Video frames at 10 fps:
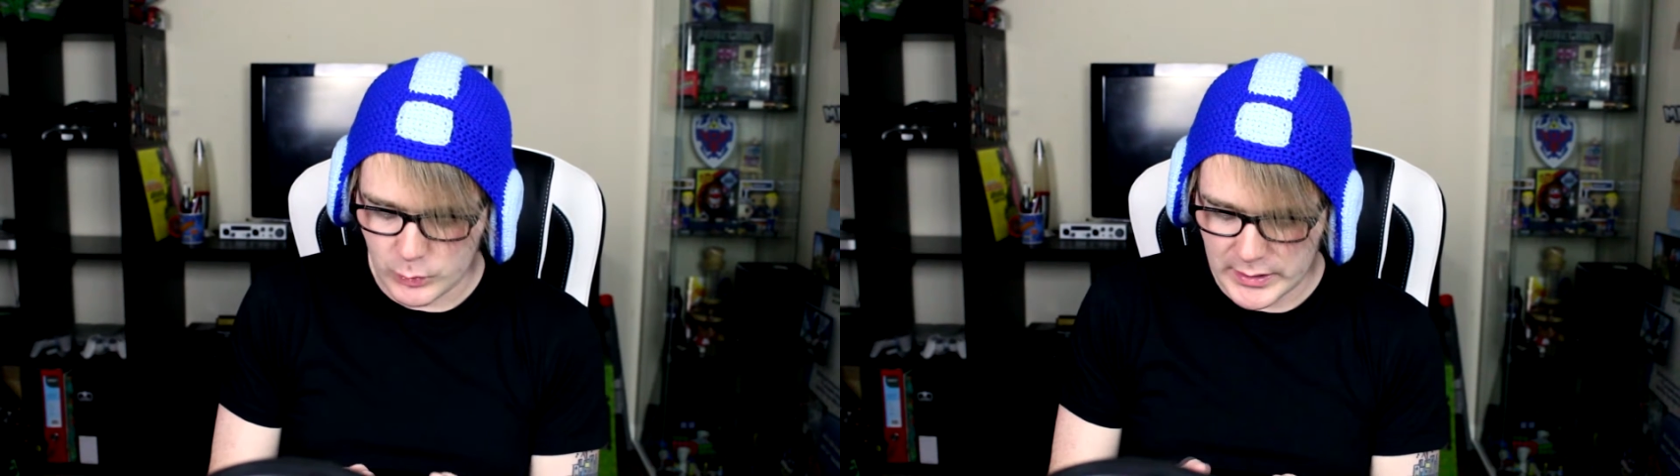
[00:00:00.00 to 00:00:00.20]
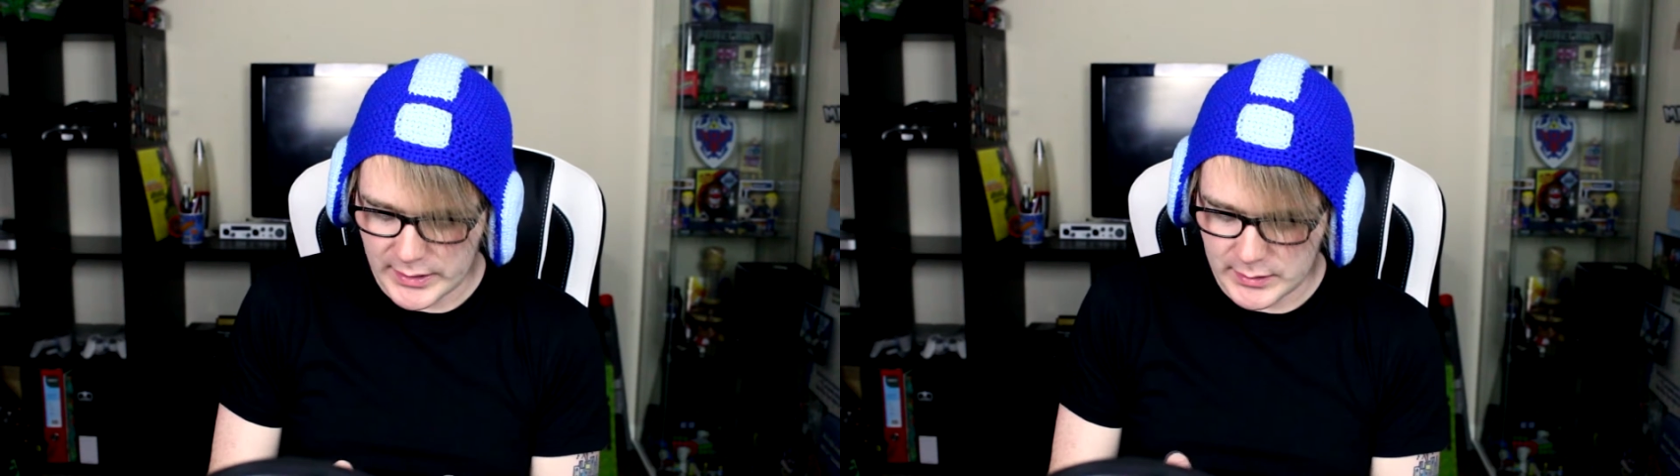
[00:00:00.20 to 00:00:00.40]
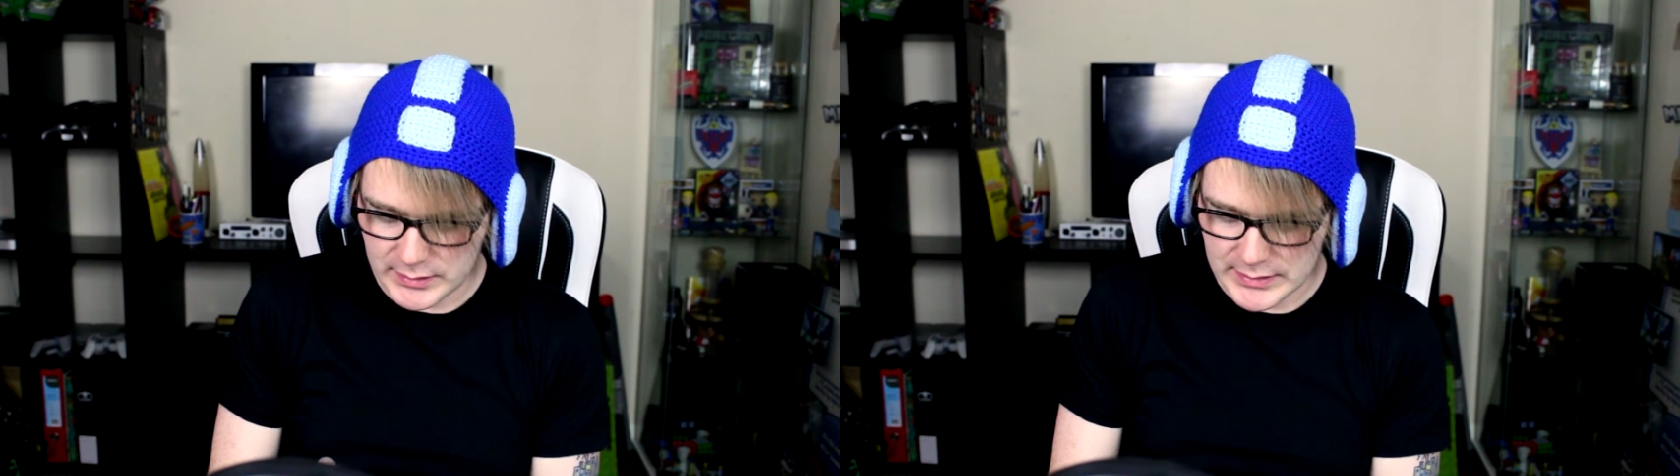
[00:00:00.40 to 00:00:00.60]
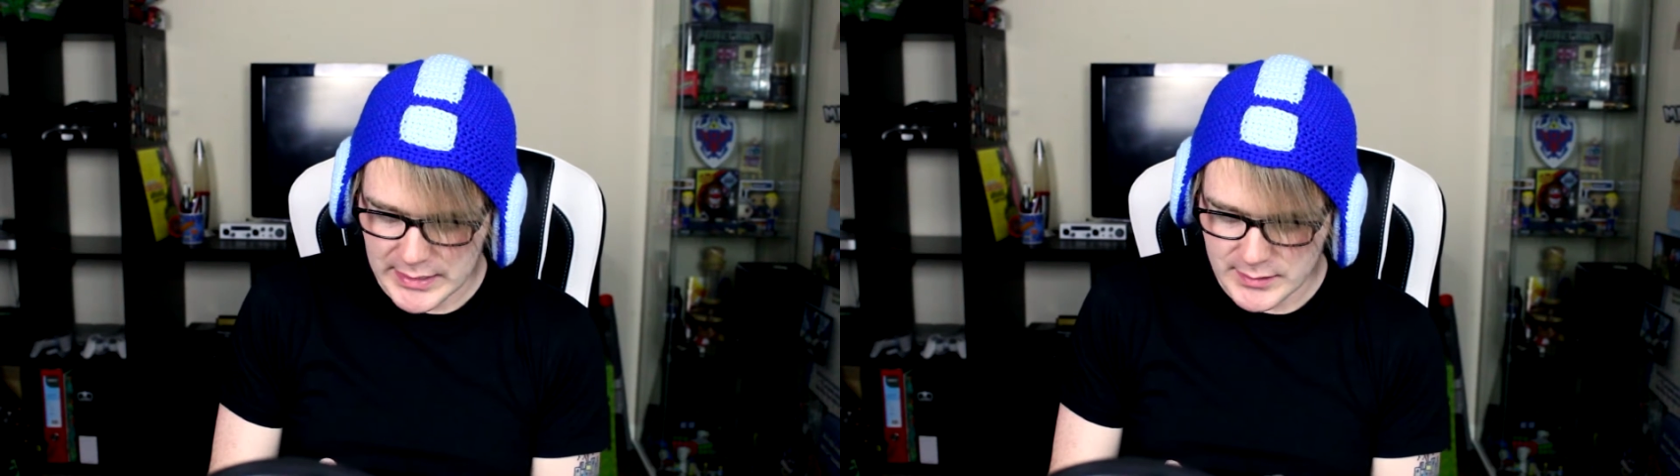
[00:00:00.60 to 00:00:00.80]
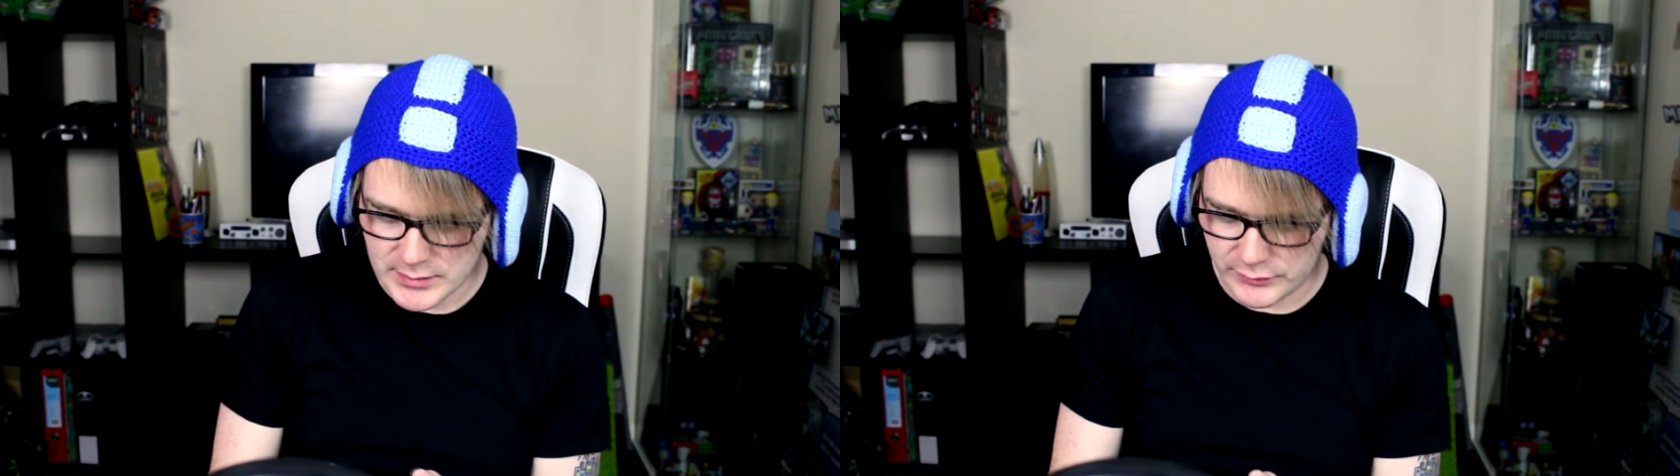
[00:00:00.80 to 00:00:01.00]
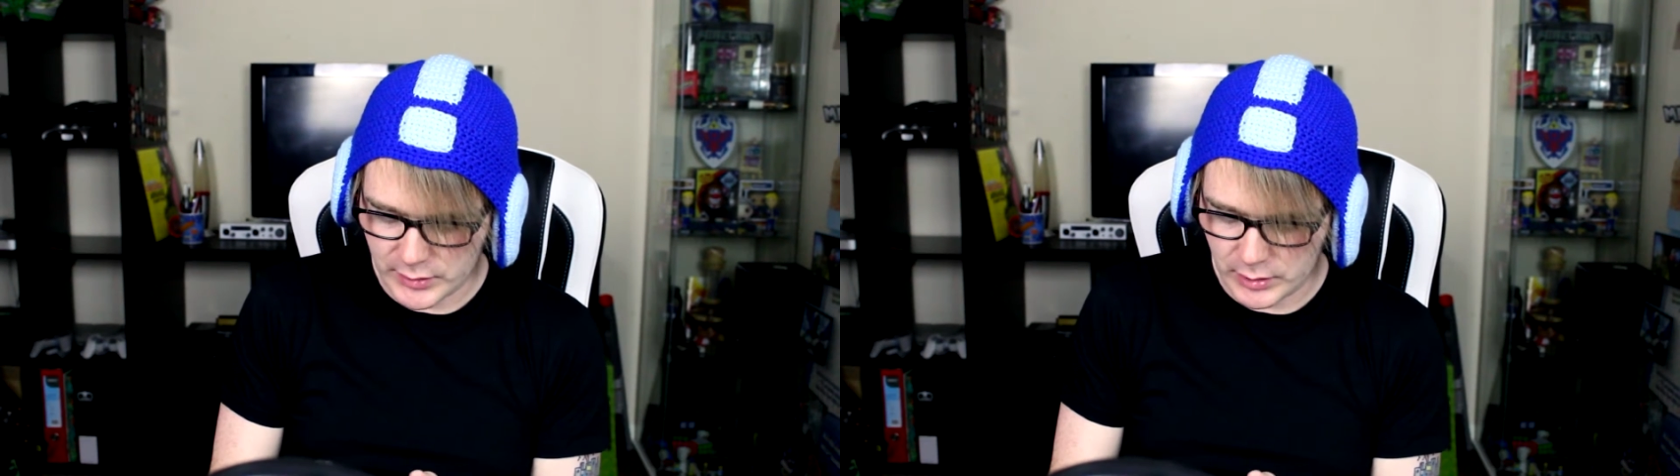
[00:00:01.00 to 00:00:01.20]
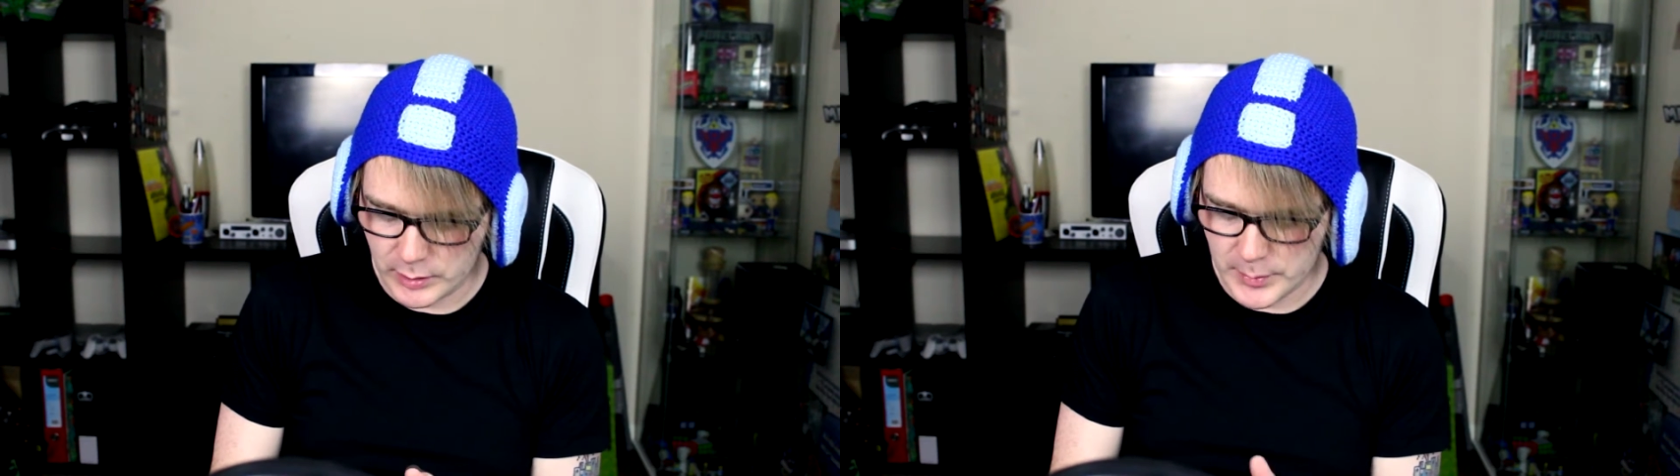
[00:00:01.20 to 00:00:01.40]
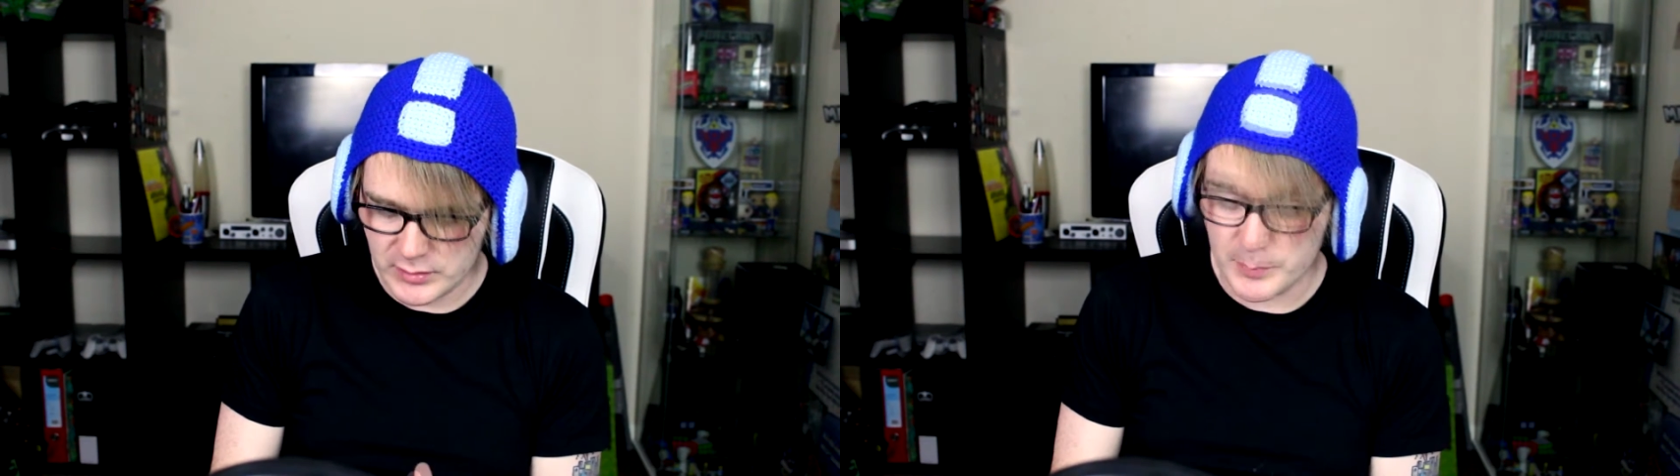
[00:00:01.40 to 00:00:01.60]
why that they had different
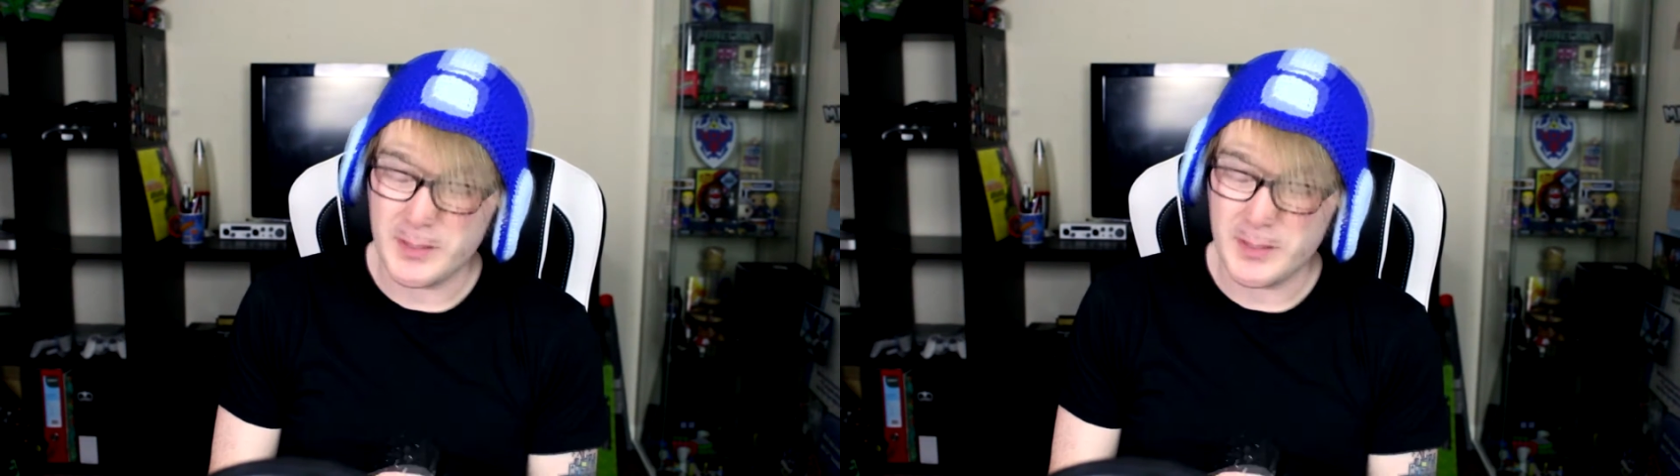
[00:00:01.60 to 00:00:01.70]
color buttons.